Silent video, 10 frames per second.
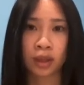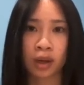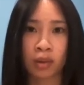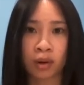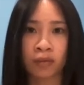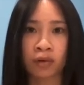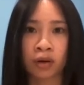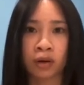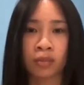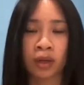
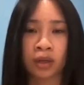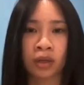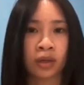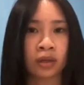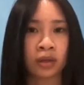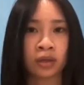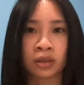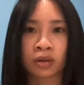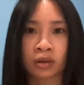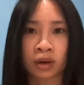However, Medicare
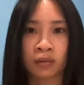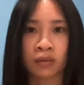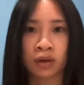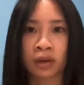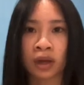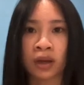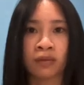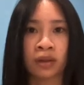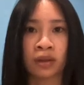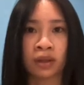doesn't cover
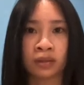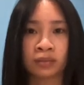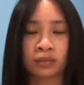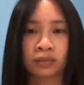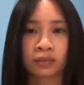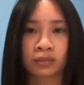everything.